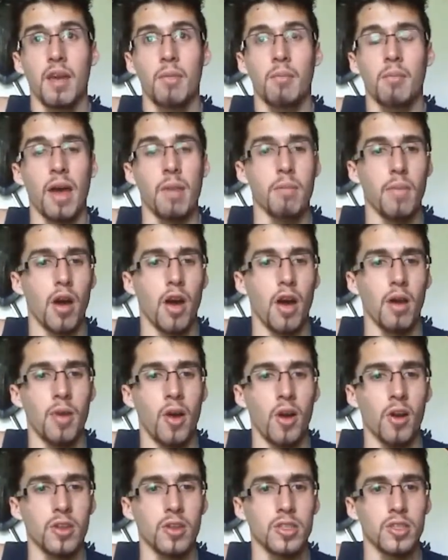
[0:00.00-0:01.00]
My mom
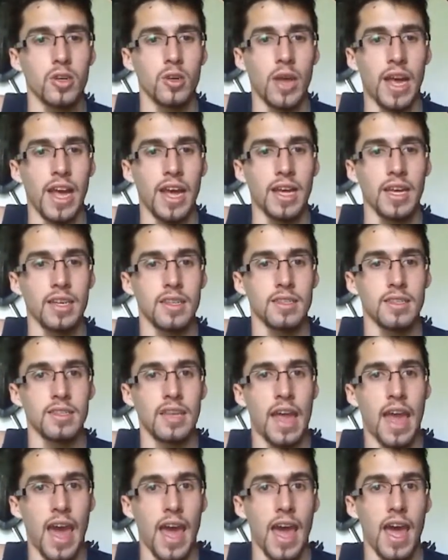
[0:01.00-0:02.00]
also has
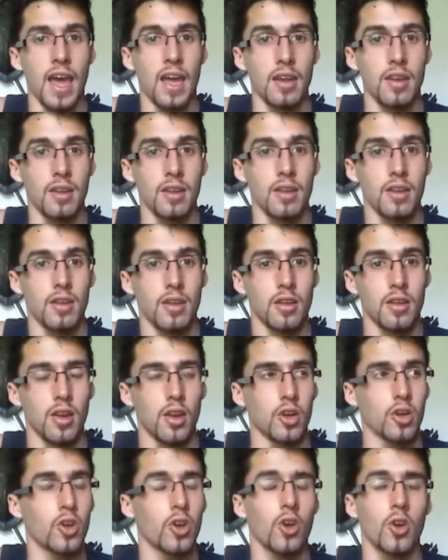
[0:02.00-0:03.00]
had
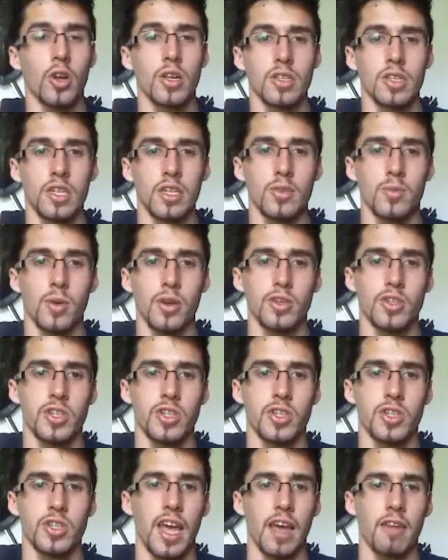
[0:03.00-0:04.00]
occurrences where
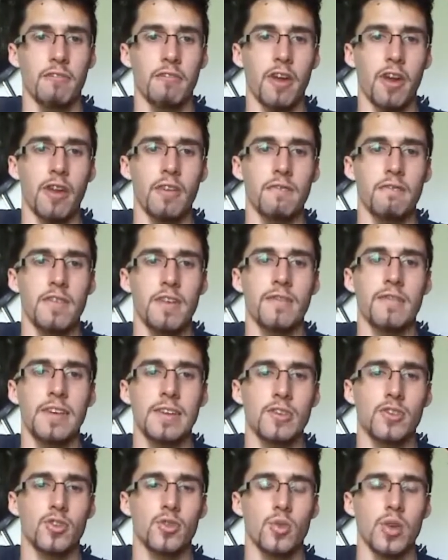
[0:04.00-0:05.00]
she's had very
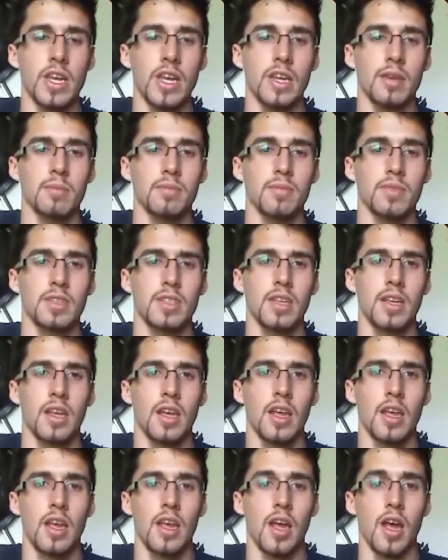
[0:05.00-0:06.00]
vivid dreams
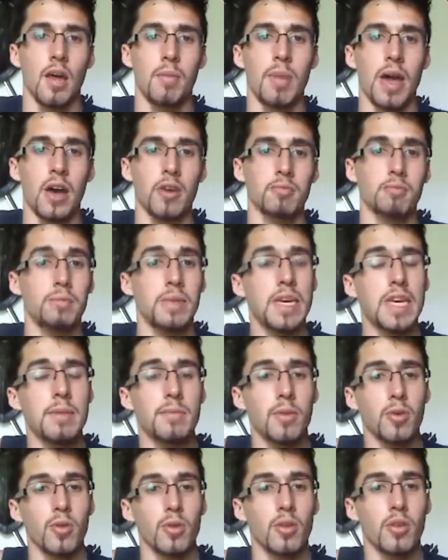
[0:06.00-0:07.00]
about
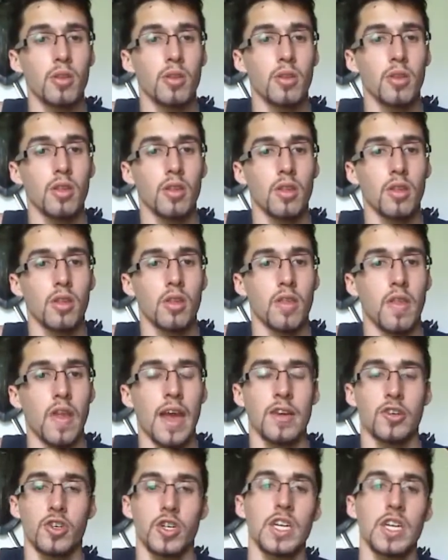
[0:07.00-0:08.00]
people
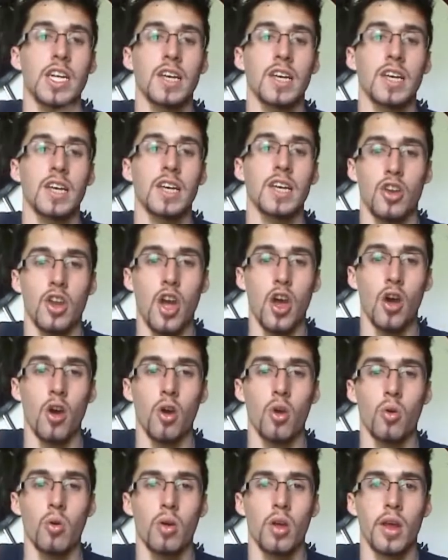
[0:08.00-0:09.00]
that she doesn't
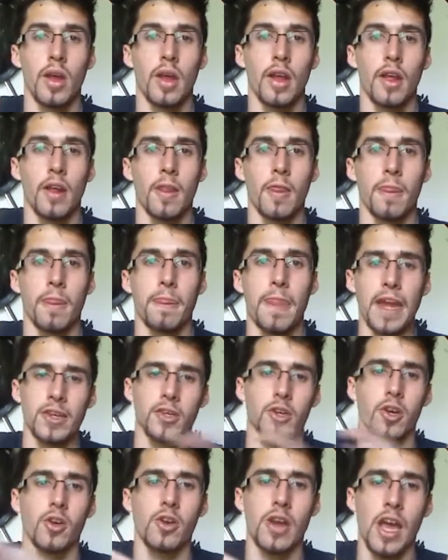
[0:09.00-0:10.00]
know that
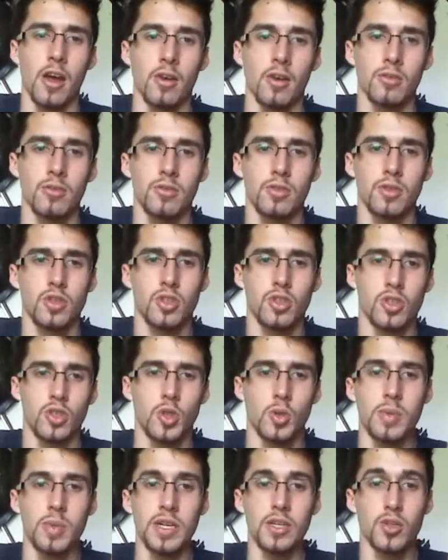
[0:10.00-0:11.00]
turn out
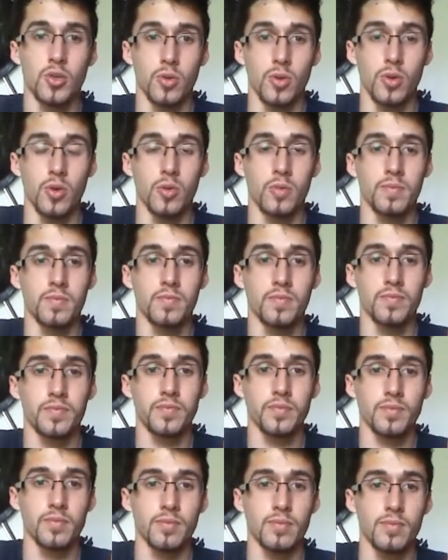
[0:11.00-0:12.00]
to be true.
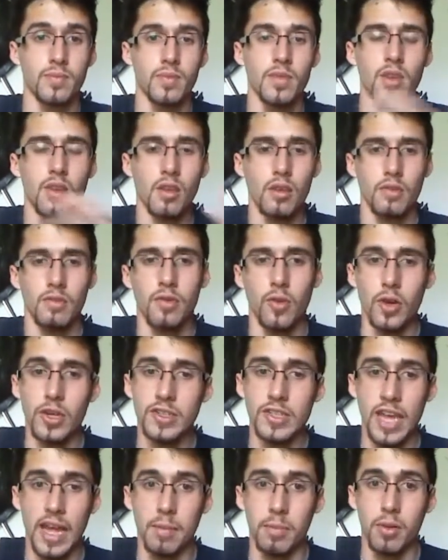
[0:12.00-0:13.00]
For
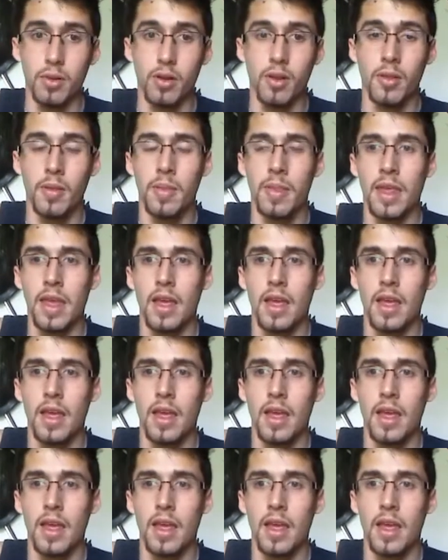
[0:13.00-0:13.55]
example,